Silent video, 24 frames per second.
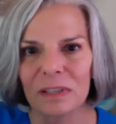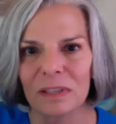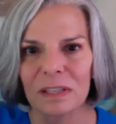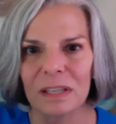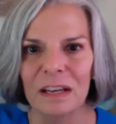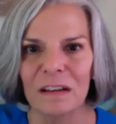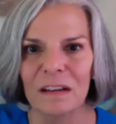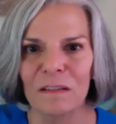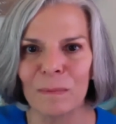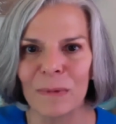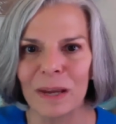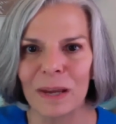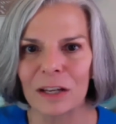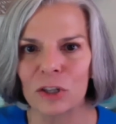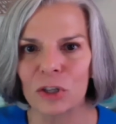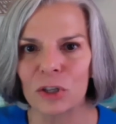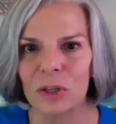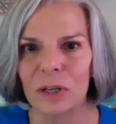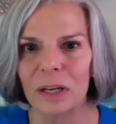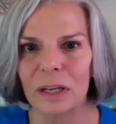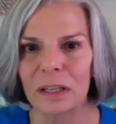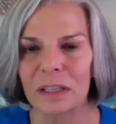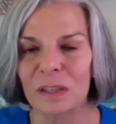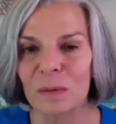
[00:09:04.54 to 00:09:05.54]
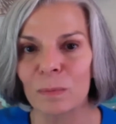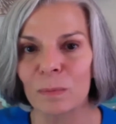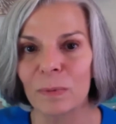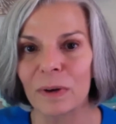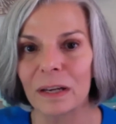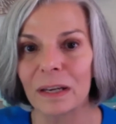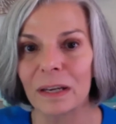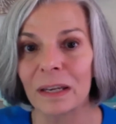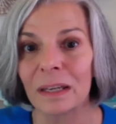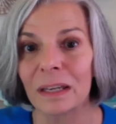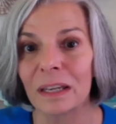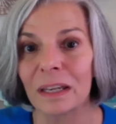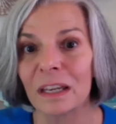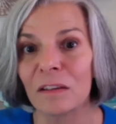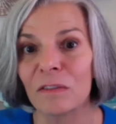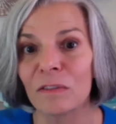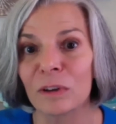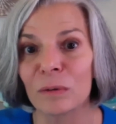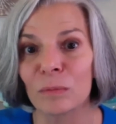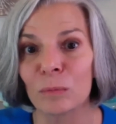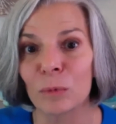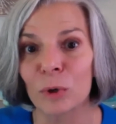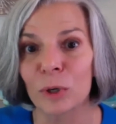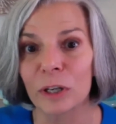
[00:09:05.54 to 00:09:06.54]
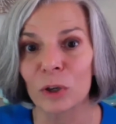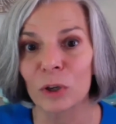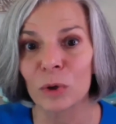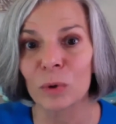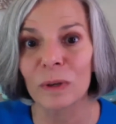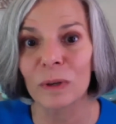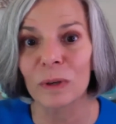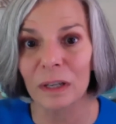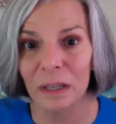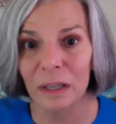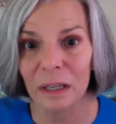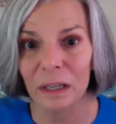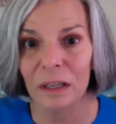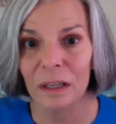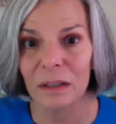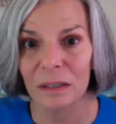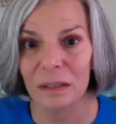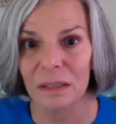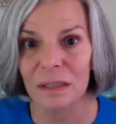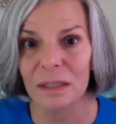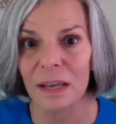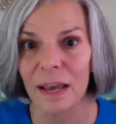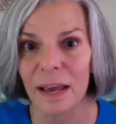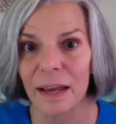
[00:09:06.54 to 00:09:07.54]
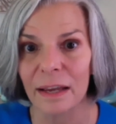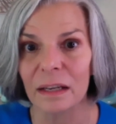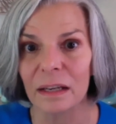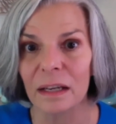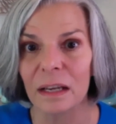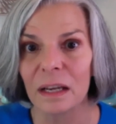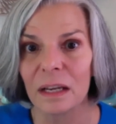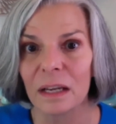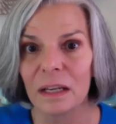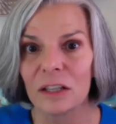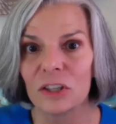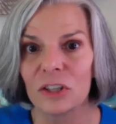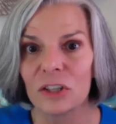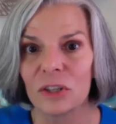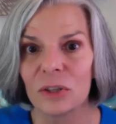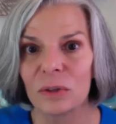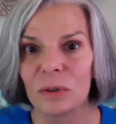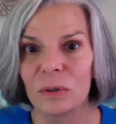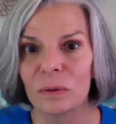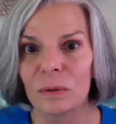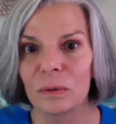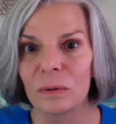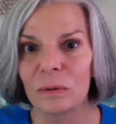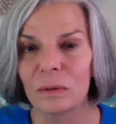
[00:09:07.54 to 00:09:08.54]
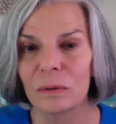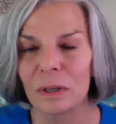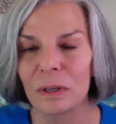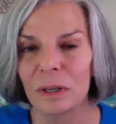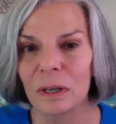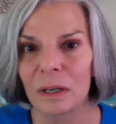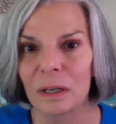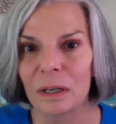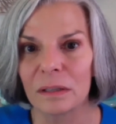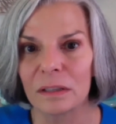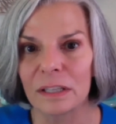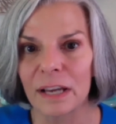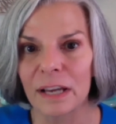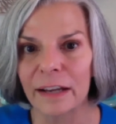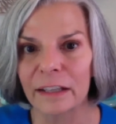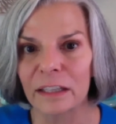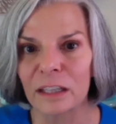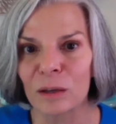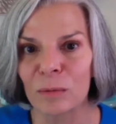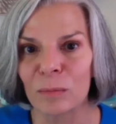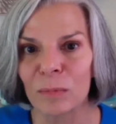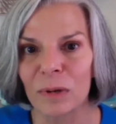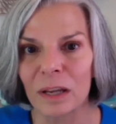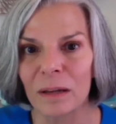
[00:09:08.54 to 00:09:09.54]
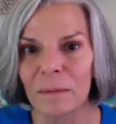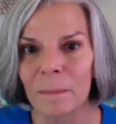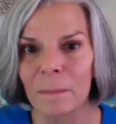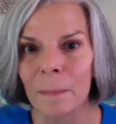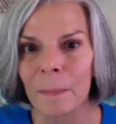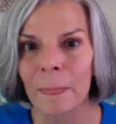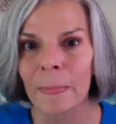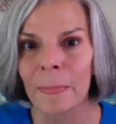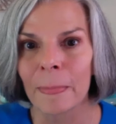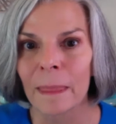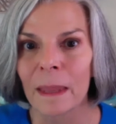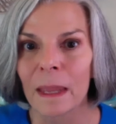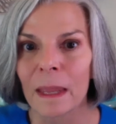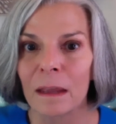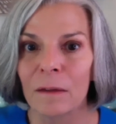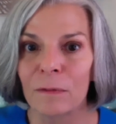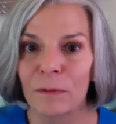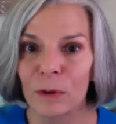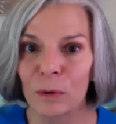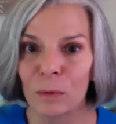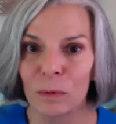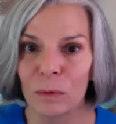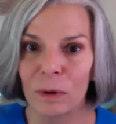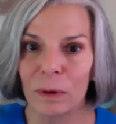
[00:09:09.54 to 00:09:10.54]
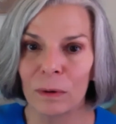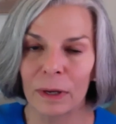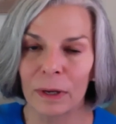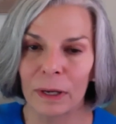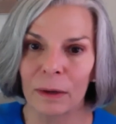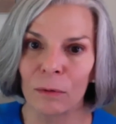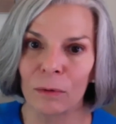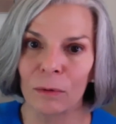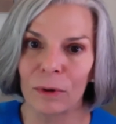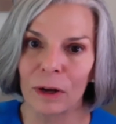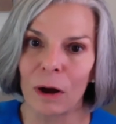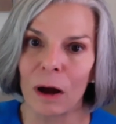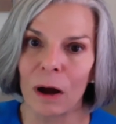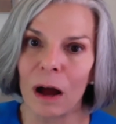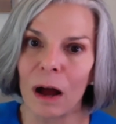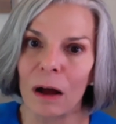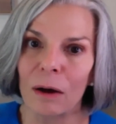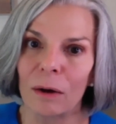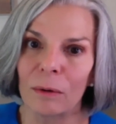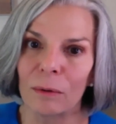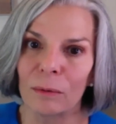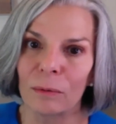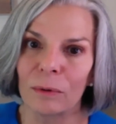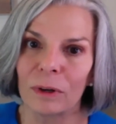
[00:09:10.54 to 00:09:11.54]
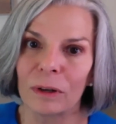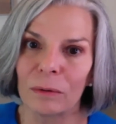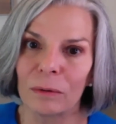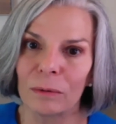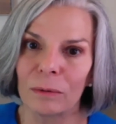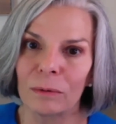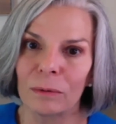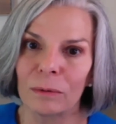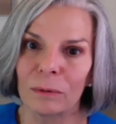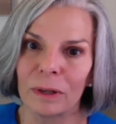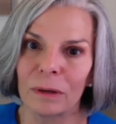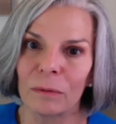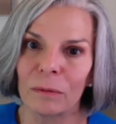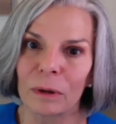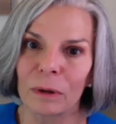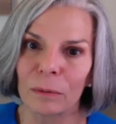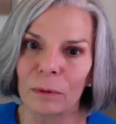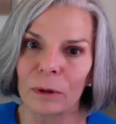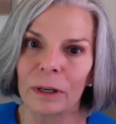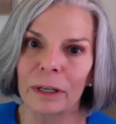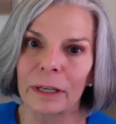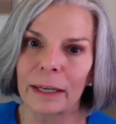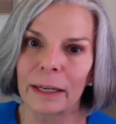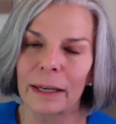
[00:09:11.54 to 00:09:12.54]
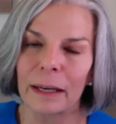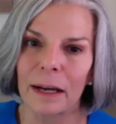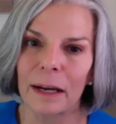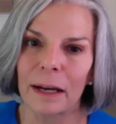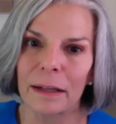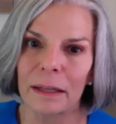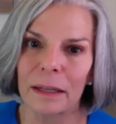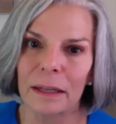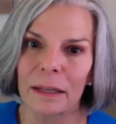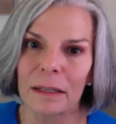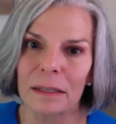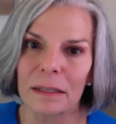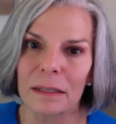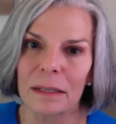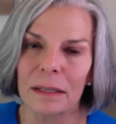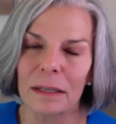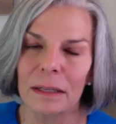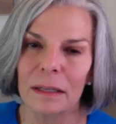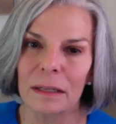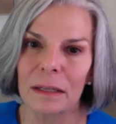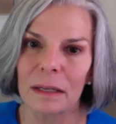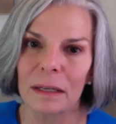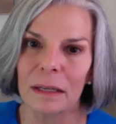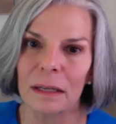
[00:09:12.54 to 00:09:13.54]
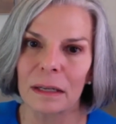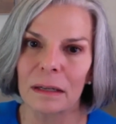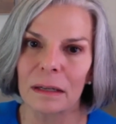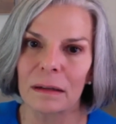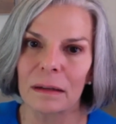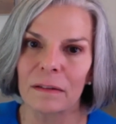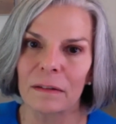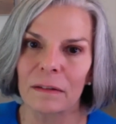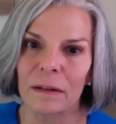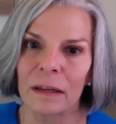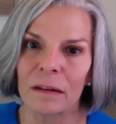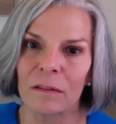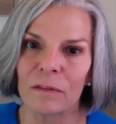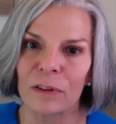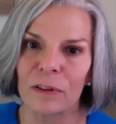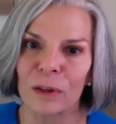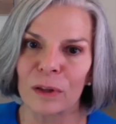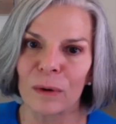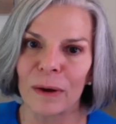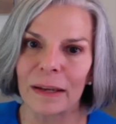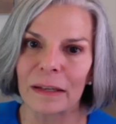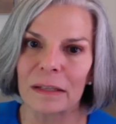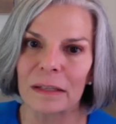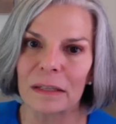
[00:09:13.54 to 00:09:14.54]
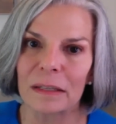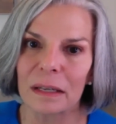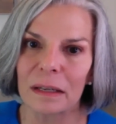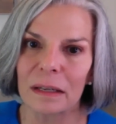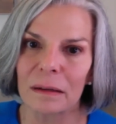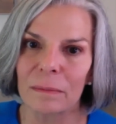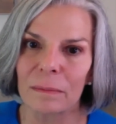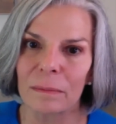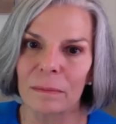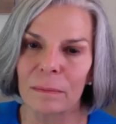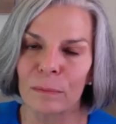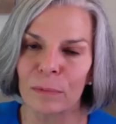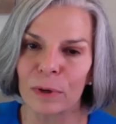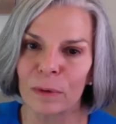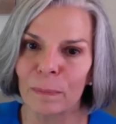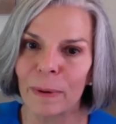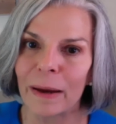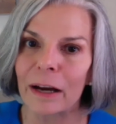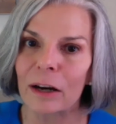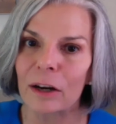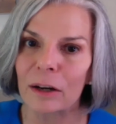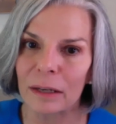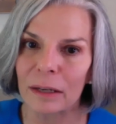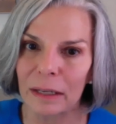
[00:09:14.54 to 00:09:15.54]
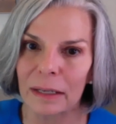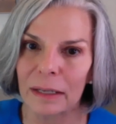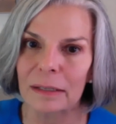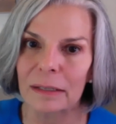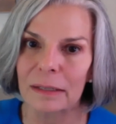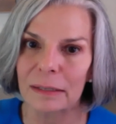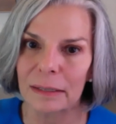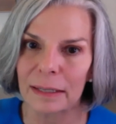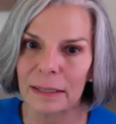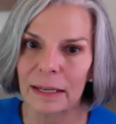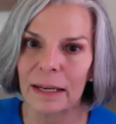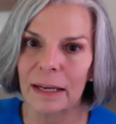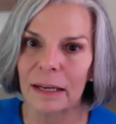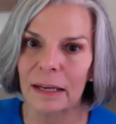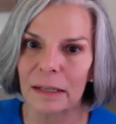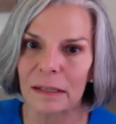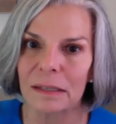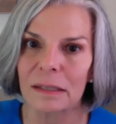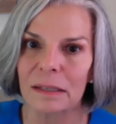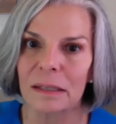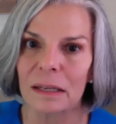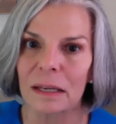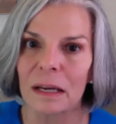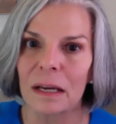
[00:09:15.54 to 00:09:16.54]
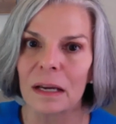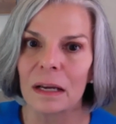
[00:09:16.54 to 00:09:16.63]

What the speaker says: set of metrics, but an even more critical set to document. If you recall, when we were working on this in influenza preparedness days,